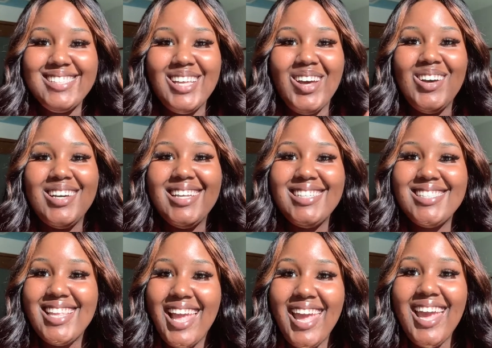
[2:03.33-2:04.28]
so
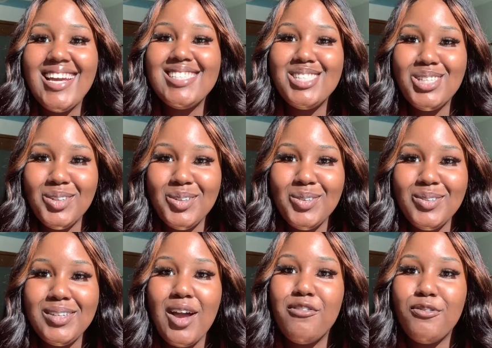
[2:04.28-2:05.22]
stay
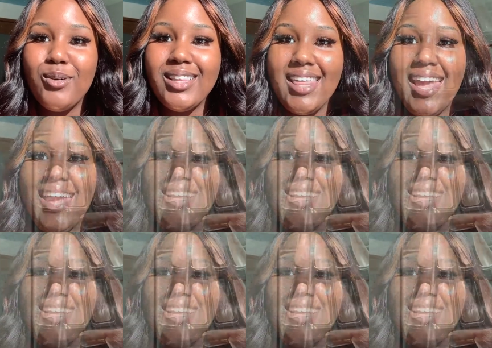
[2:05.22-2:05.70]
tuned for that.